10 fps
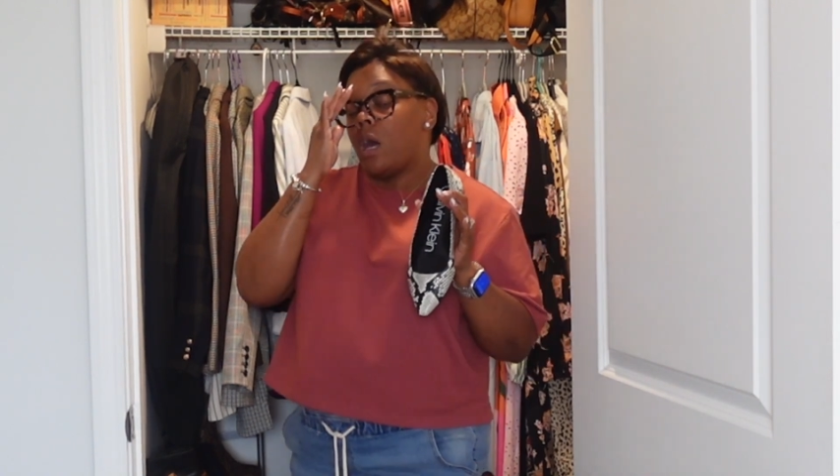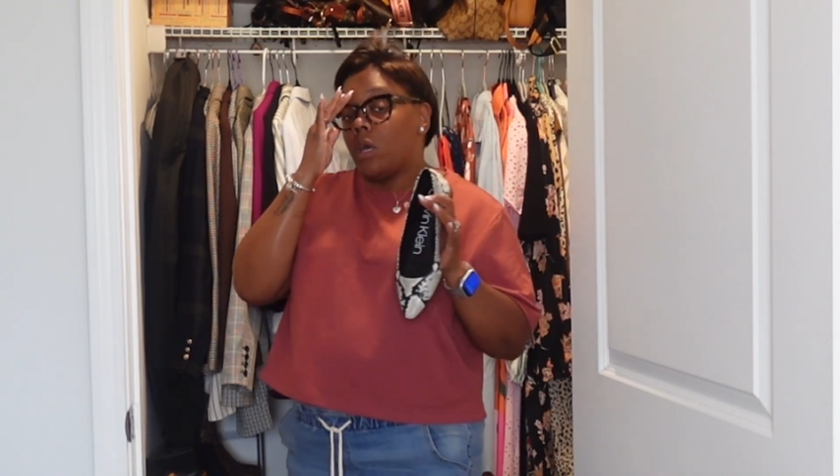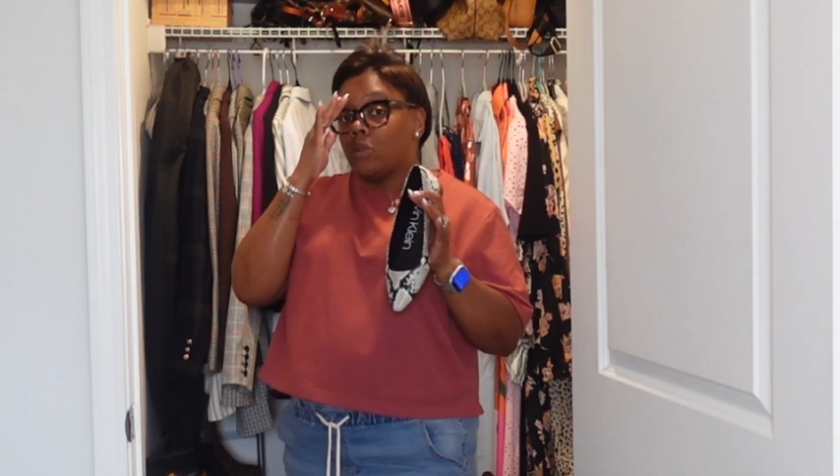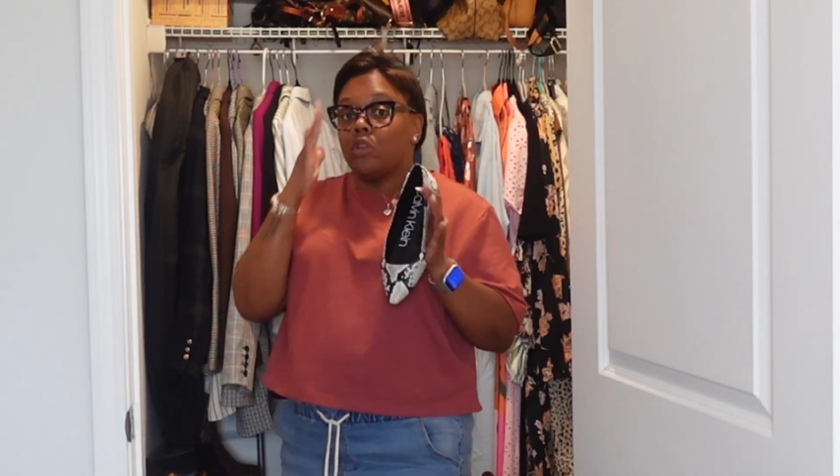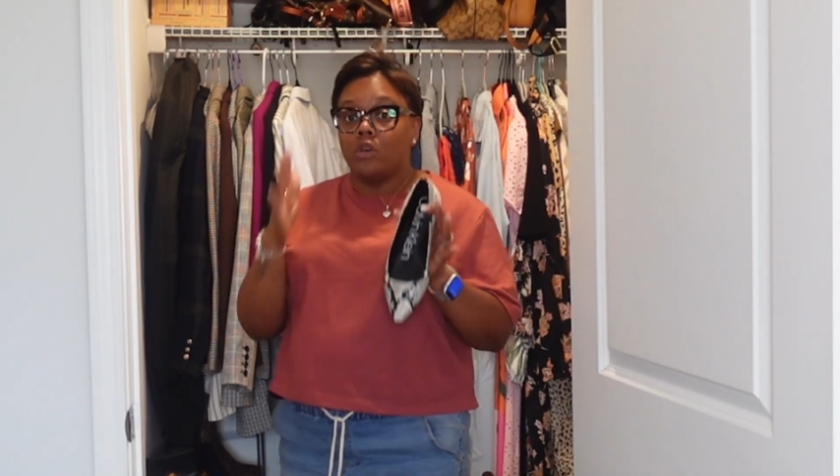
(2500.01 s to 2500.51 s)
a
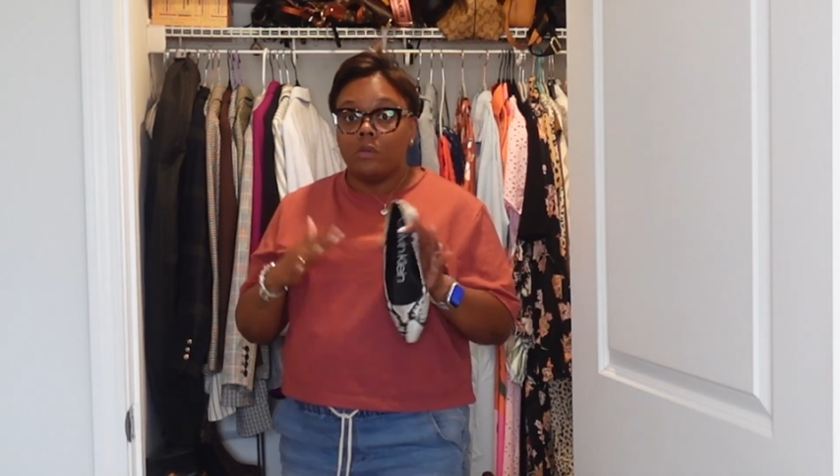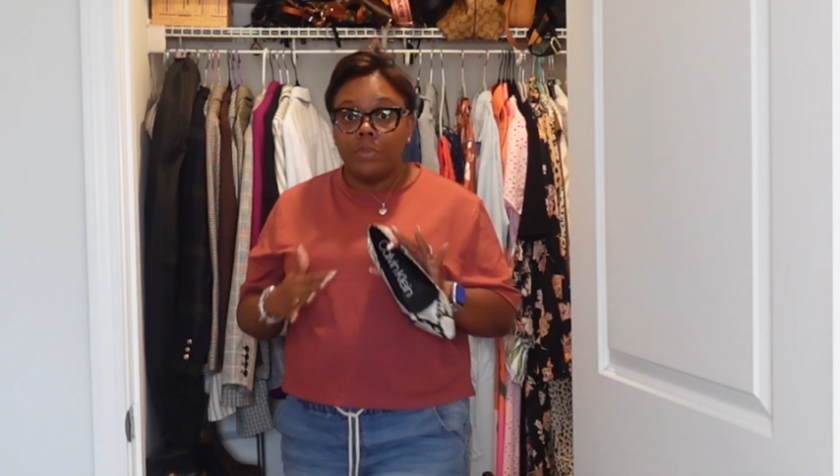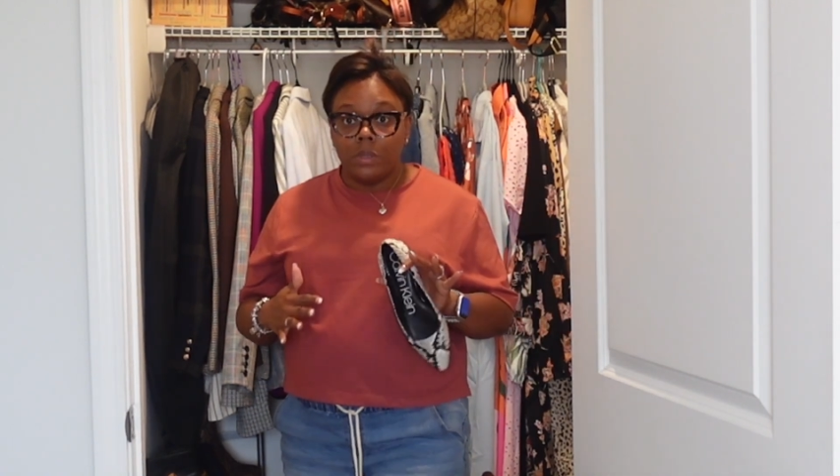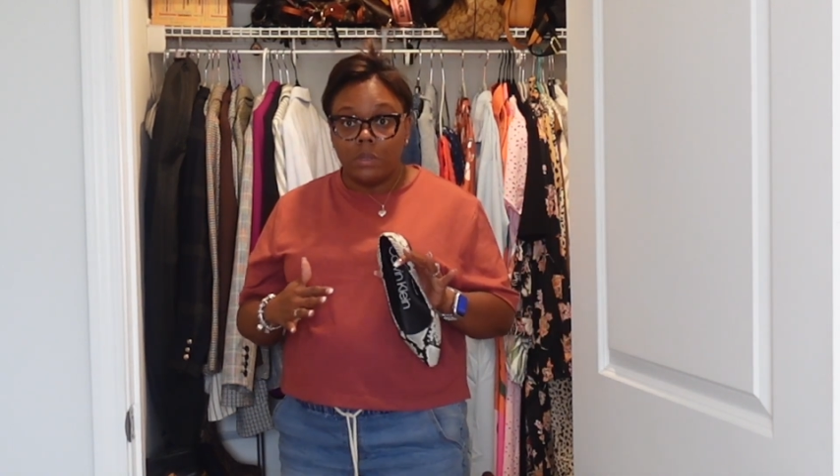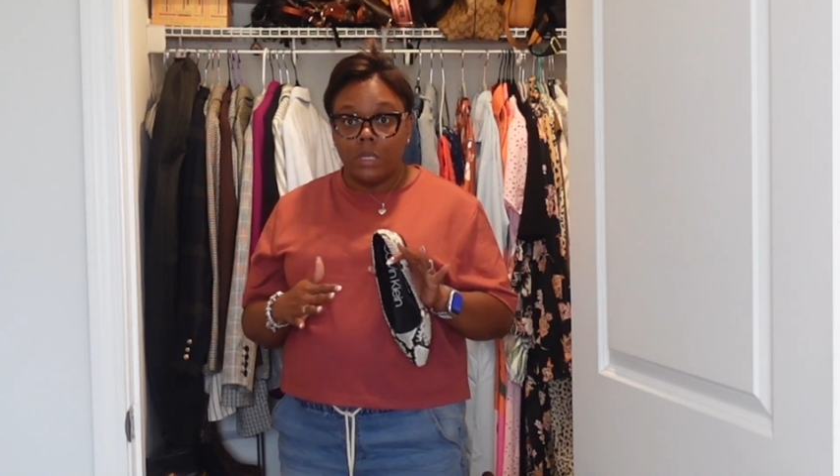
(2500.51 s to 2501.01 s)

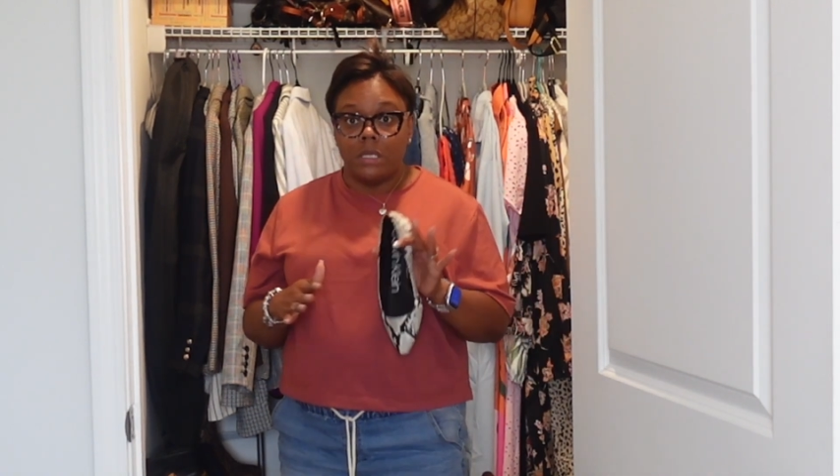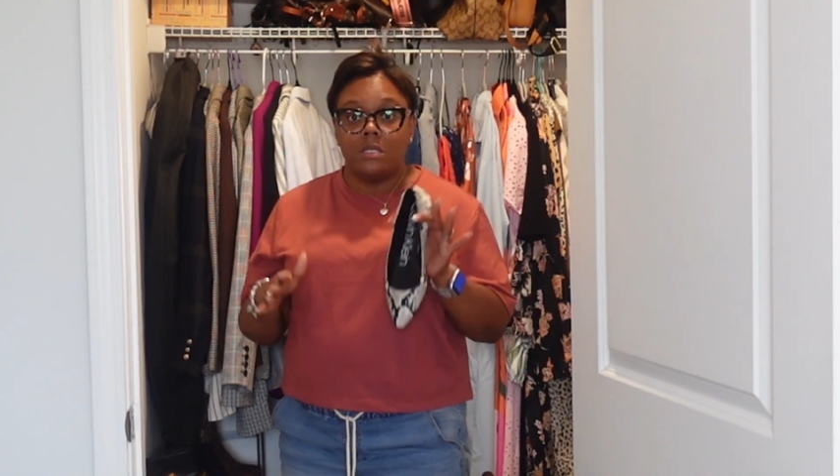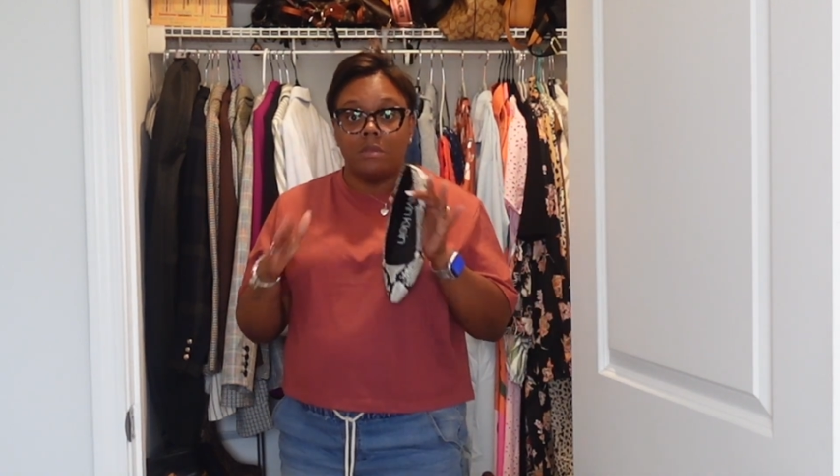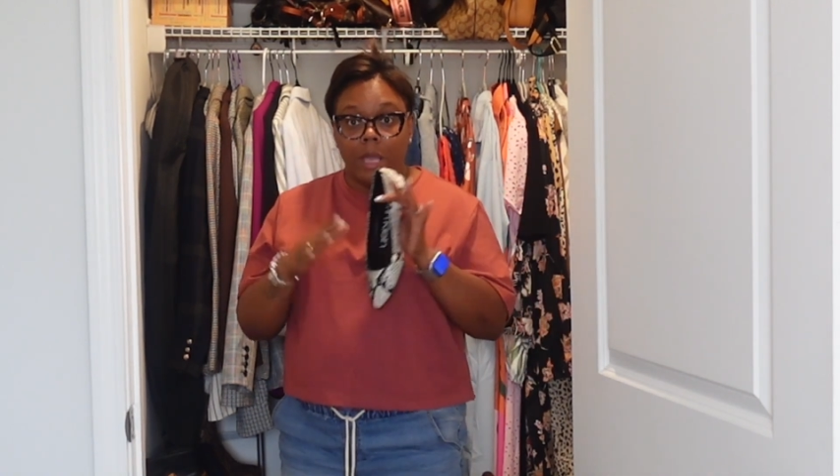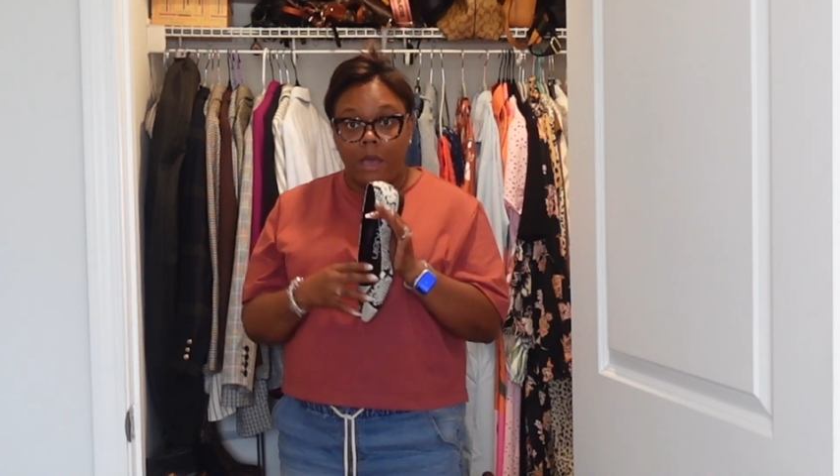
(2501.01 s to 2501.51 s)
lookbook and
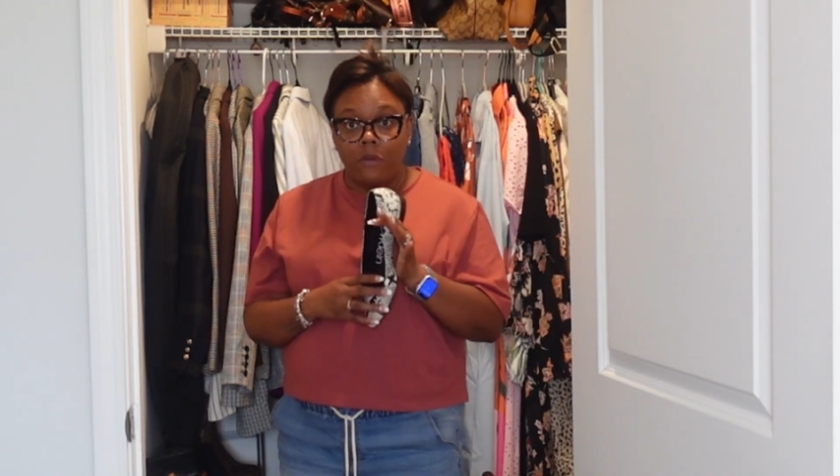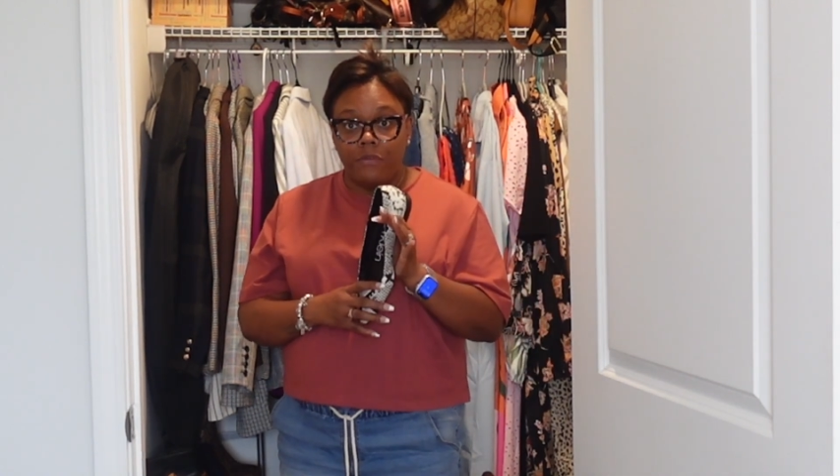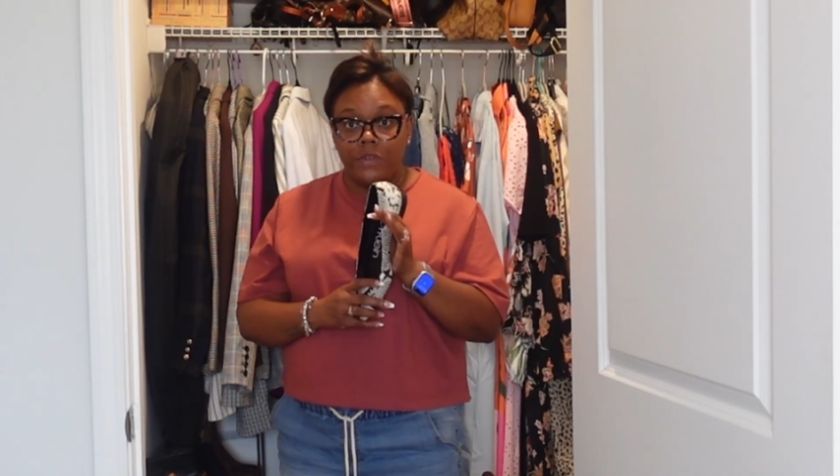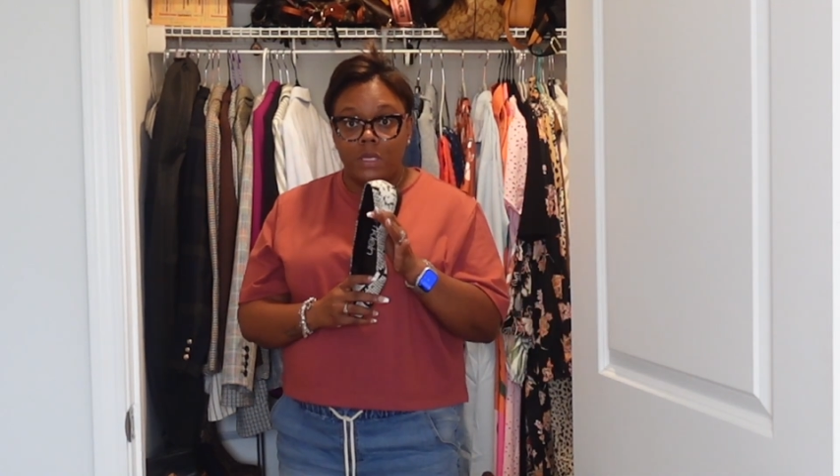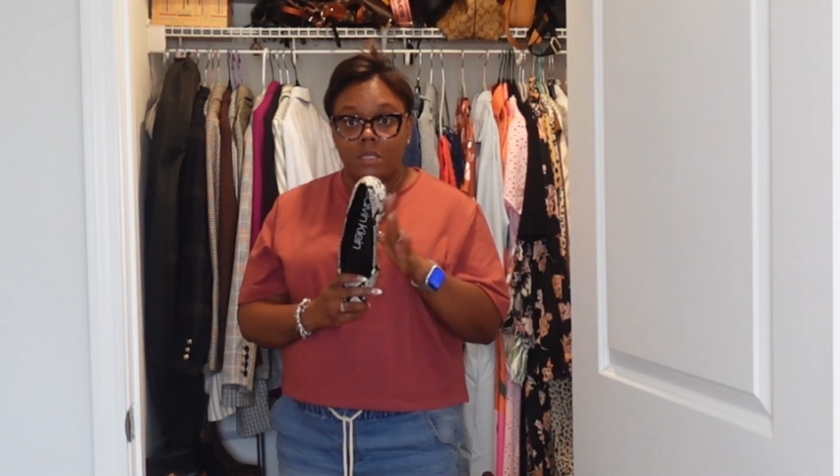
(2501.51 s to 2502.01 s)
some
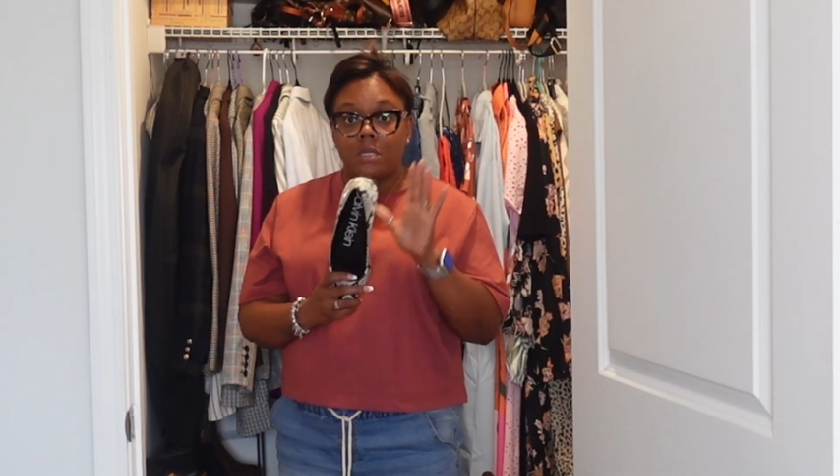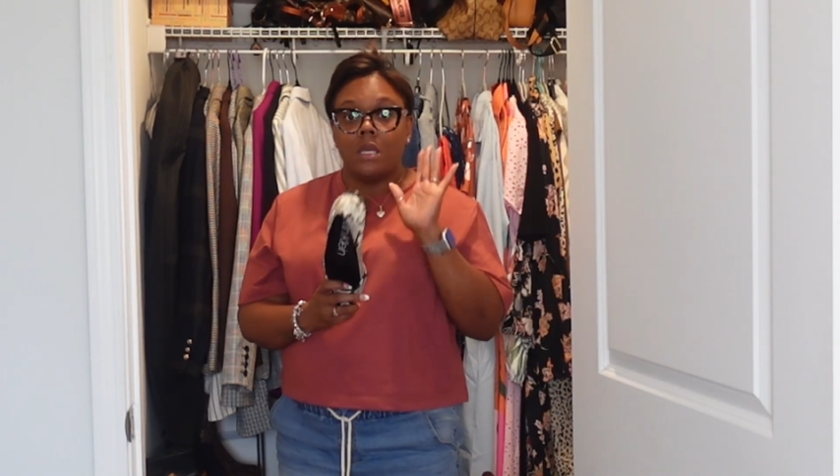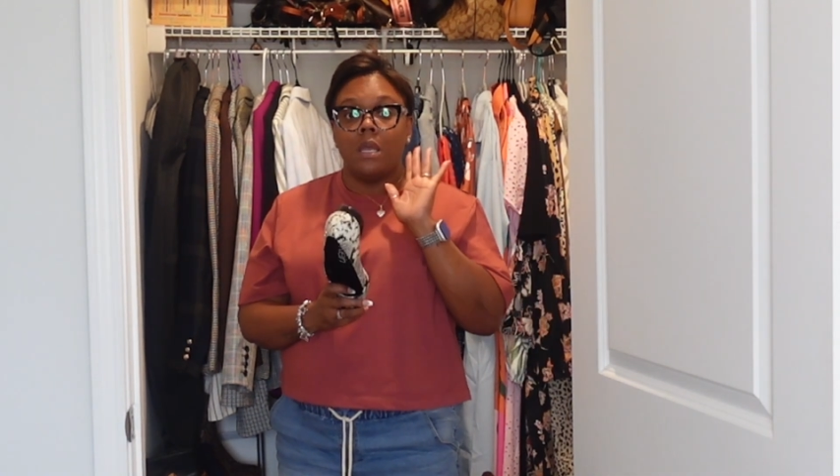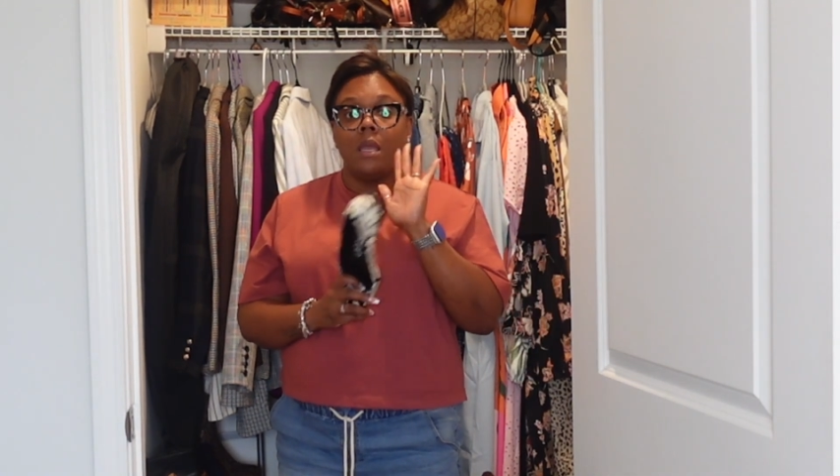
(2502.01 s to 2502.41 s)
outfits,